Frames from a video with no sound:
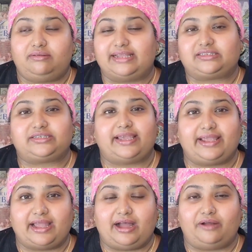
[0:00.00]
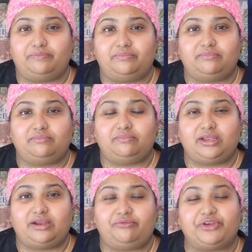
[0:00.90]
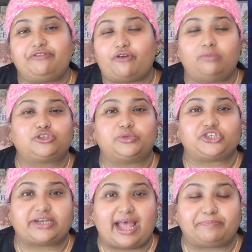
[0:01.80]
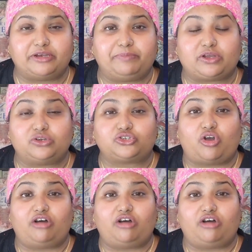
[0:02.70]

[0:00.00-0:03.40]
let's say, reforms which had happened because